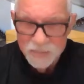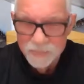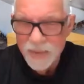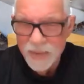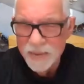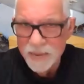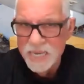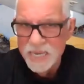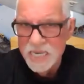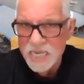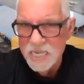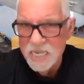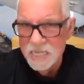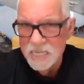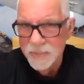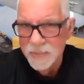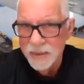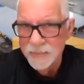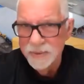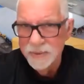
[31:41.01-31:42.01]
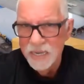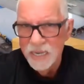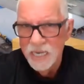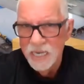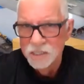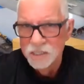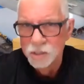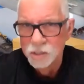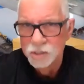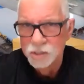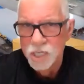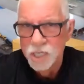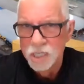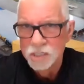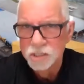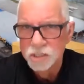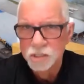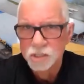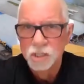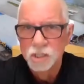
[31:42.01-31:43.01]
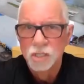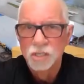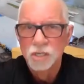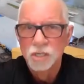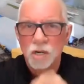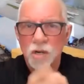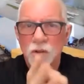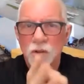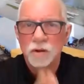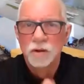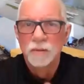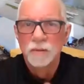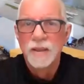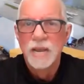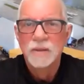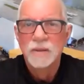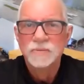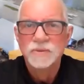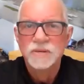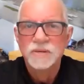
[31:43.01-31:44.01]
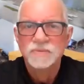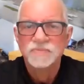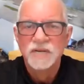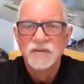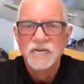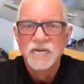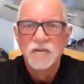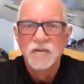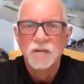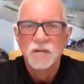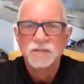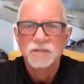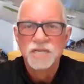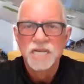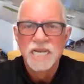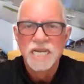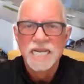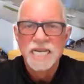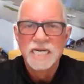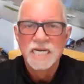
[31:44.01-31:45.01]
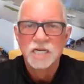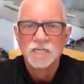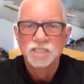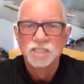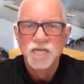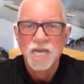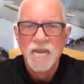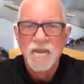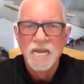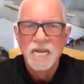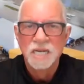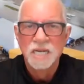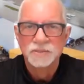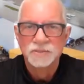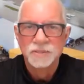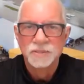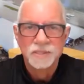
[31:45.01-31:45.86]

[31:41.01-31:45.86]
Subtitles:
maybe I should talk to John alone about what they call the inner child.